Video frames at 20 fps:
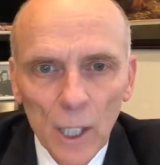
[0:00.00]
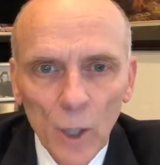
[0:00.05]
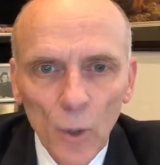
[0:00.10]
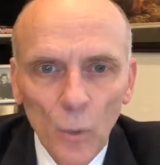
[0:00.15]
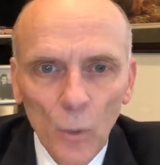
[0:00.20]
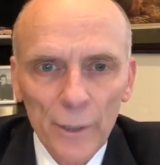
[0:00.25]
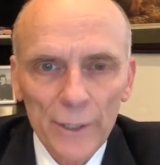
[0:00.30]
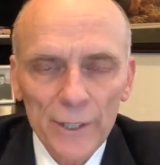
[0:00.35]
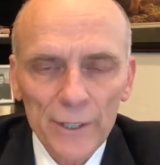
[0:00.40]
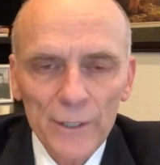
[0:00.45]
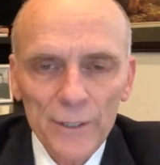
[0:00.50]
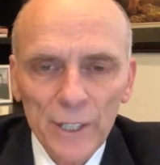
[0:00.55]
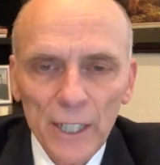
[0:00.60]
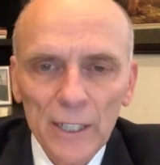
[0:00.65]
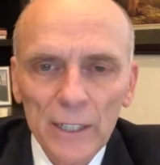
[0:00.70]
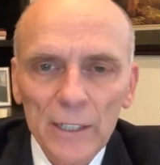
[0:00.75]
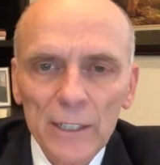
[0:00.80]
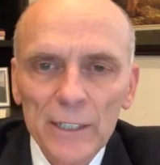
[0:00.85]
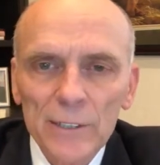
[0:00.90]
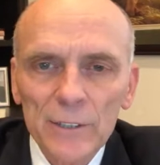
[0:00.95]
When the
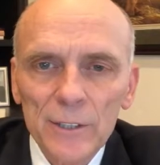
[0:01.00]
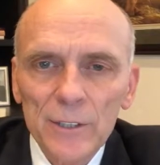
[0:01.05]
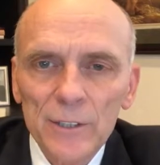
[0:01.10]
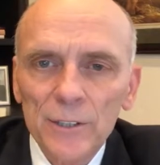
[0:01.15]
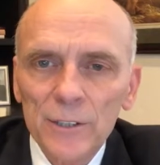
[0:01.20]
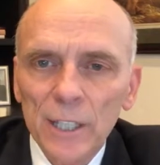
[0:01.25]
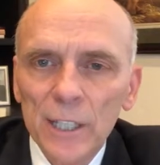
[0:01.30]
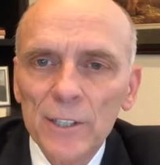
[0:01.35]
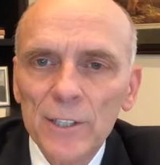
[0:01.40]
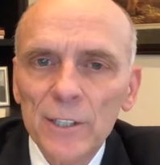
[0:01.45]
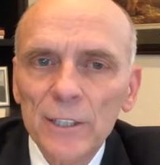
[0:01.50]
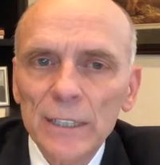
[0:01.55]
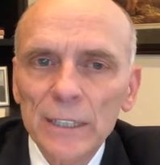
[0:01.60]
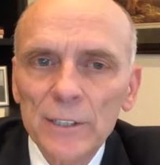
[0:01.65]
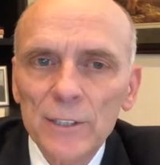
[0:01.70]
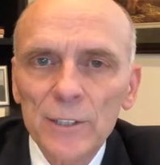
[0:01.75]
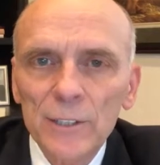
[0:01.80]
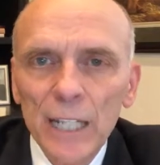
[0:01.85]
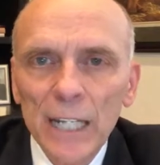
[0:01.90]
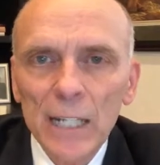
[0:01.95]
Senate is in session
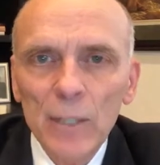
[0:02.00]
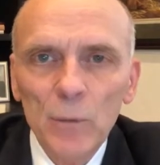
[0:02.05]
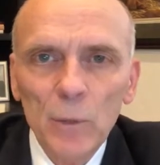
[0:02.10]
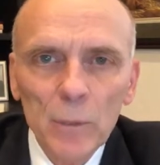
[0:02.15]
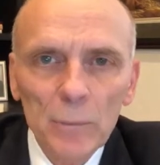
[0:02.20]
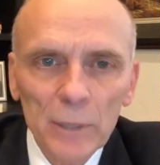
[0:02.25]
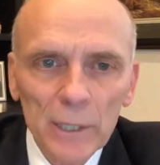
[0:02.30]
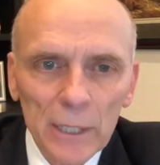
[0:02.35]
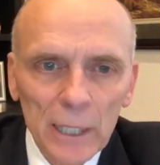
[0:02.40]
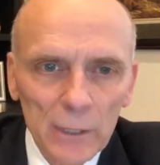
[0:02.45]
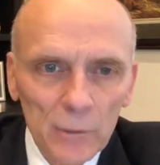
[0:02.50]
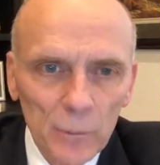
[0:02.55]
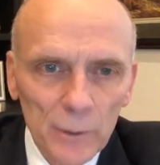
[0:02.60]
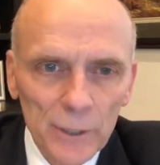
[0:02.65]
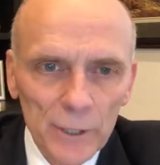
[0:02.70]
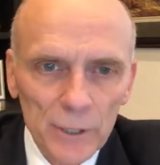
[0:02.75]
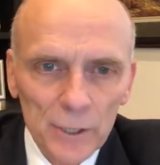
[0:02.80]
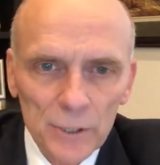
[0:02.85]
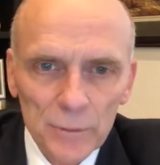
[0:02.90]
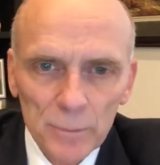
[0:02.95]
each day, we begin
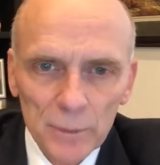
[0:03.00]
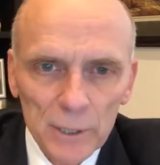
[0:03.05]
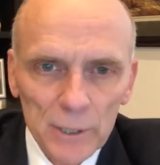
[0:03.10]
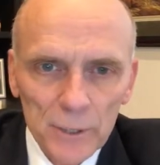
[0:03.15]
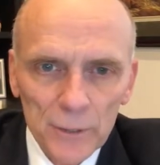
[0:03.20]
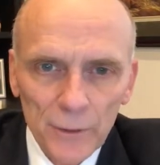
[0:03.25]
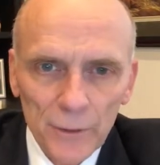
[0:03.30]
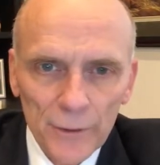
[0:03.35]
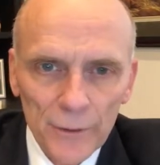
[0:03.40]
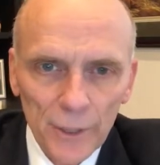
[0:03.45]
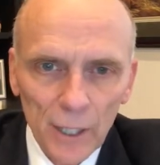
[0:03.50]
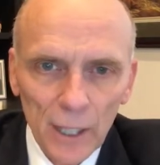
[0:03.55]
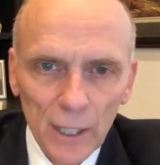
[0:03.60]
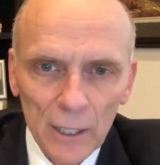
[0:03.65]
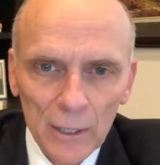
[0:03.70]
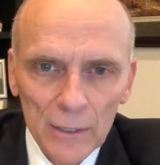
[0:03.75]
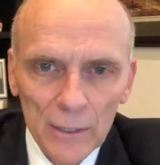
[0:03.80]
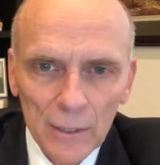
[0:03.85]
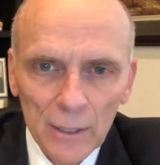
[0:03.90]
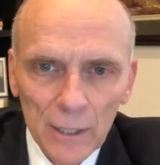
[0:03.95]
with a spiritual
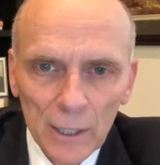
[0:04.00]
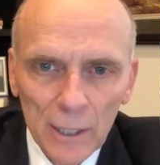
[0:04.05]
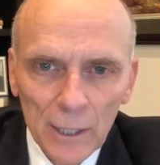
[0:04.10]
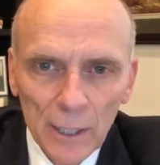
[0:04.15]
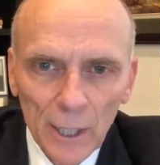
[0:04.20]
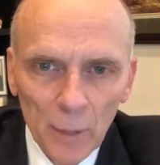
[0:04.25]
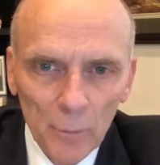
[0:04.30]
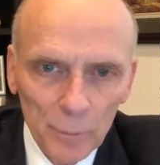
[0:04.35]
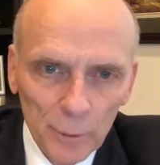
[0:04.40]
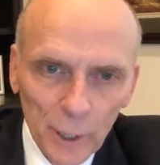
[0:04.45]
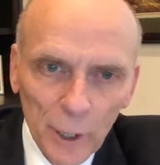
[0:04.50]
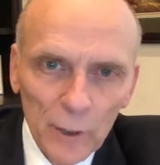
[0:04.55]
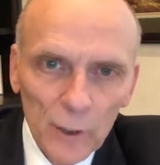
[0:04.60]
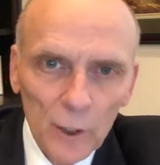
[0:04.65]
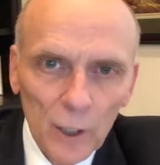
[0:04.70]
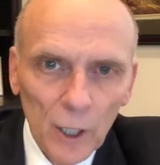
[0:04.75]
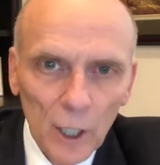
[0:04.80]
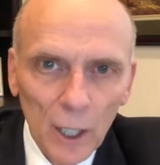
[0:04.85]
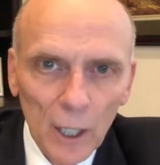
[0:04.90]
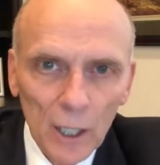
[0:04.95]
thought, a prayer to
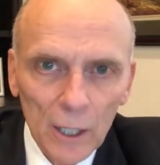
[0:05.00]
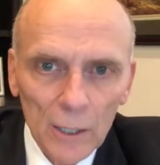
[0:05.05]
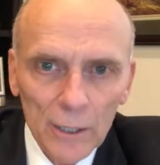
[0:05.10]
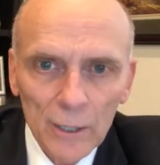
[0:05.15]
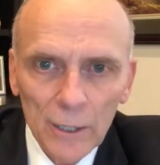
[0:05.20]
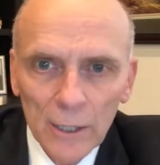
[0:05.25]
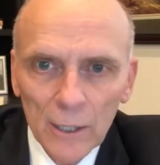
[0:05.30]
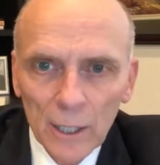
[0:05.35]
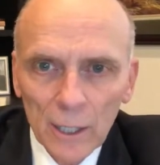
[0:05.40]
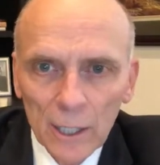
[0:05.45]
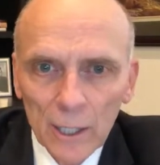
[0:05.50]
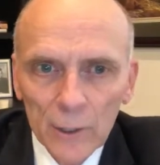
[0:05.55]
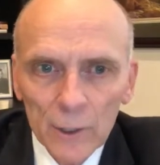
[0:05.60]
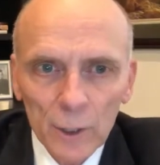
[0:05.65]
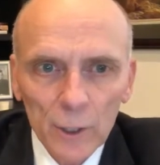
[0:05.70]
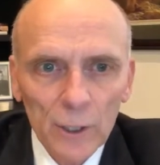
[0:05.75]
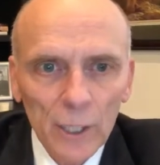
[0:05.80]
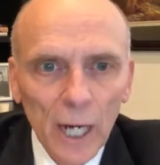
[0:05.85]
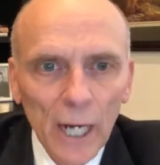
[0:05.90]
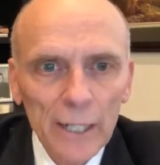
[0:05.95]
God,
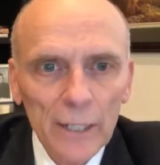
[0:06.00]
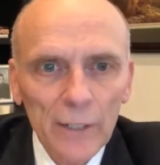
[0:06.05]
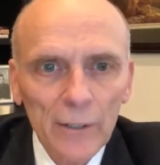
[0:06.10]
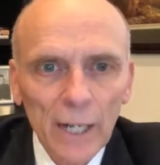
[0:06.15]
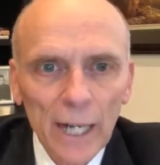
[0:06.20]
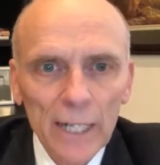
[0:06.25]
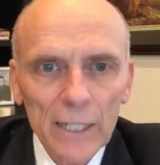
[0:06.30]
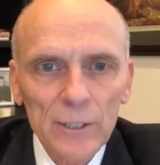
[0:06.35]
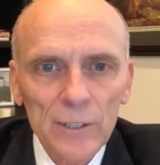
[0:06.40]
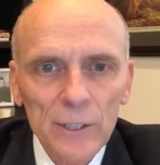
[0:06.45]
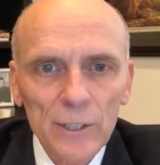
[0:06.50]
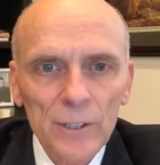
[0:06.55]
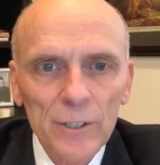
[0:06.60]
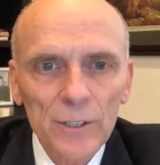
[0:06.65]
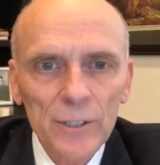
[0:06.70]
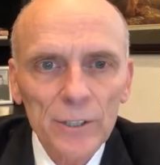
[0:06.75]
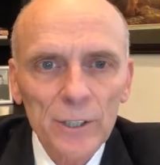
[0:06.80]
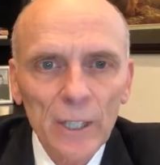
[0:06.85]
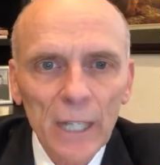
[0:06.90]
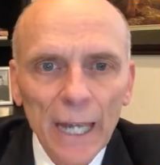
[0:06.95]
to guide our
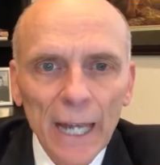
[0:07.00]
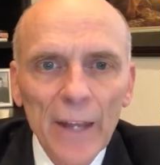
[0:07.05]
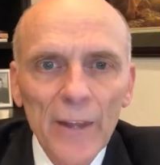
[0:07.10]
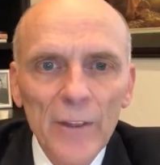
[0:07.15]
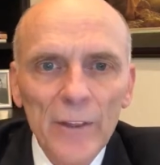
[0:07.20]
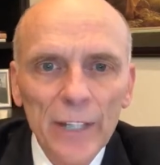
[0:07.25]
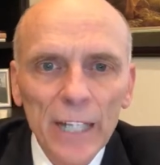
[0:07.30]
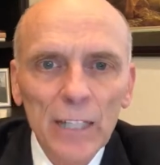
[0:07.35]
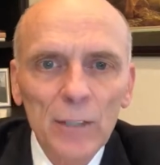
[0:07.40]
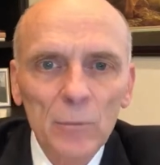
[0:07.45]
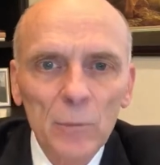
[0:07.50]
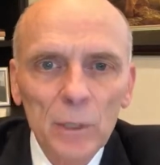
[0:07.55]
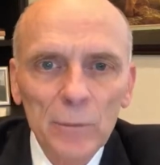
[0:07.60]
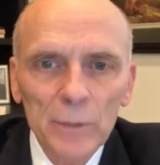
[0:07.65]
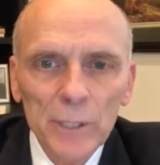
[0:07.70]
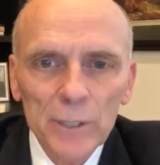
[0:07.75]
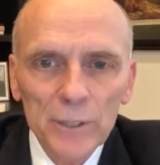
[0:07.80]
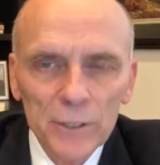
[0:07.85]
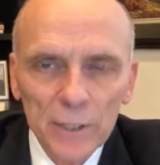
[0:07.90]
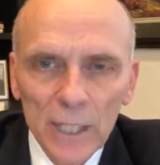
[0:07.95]
actions, and then we
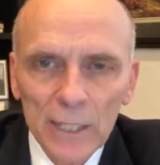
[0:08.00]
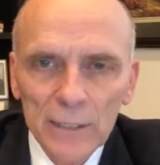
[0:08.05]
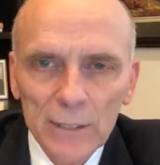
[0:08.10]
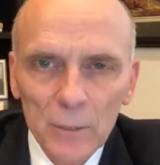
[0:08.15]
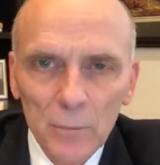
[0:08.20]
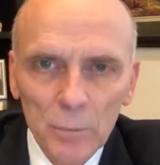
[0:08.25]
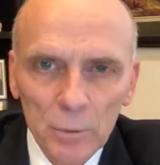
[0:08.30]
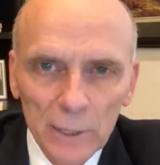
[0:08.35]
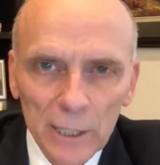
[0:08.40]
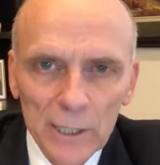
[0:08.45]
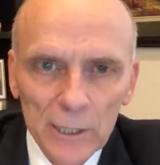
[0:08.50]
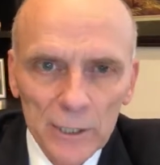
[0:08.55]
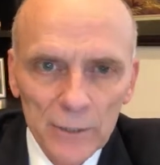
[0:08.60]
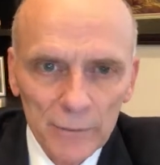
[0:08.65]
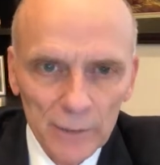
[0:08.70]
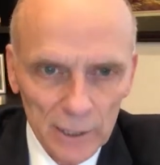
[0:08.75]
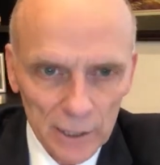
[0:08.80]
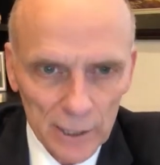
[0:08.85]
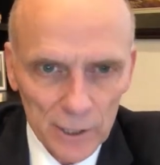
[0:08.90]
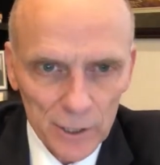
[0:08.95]
recite the Pledge of
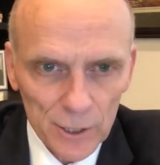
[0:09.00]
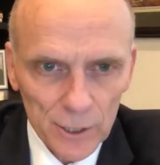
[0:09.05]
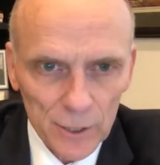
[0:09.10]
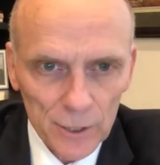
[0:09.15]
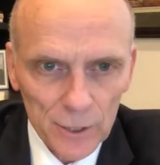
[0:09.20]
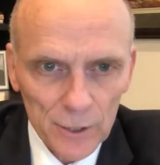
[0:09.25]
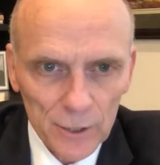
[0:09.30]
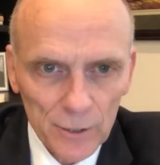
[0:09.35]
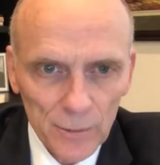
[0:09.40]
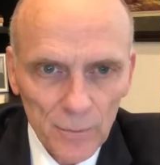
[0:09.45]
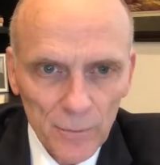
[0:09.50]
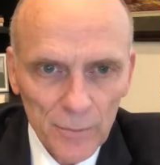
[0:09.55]
Allegiance.